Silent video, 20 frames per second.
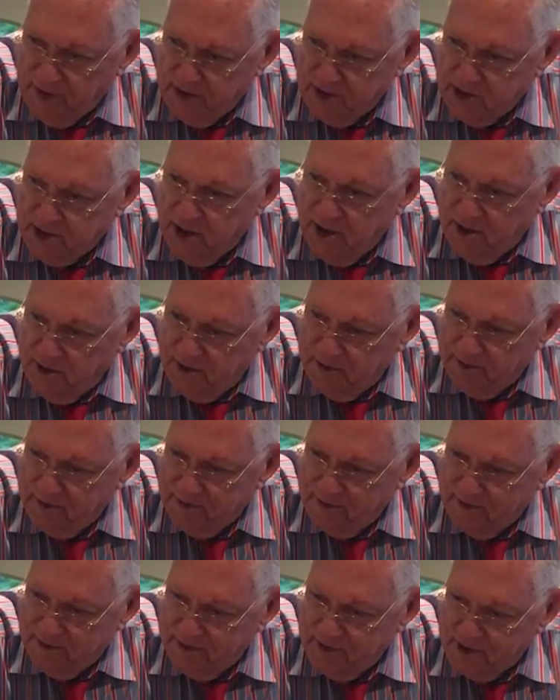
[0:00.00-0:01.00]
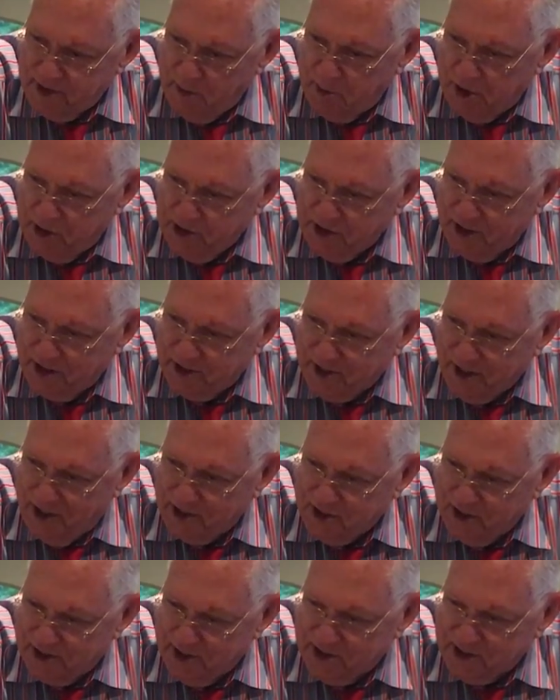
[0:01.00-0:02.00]
So, somebody should have
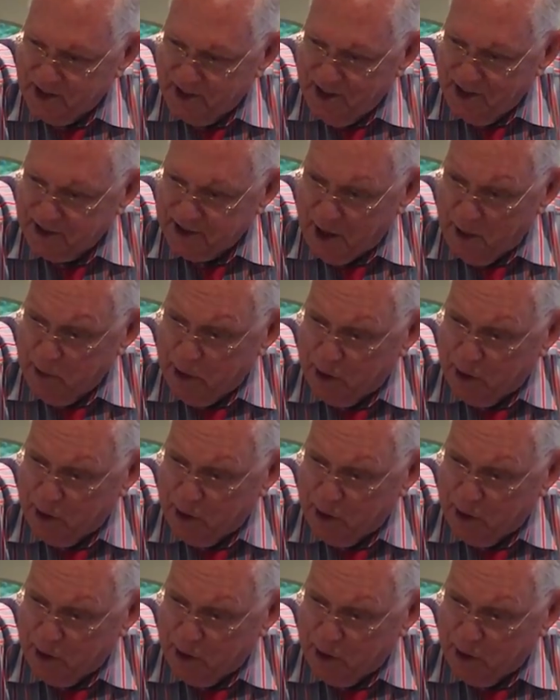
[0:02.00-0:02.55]
taught you this a long time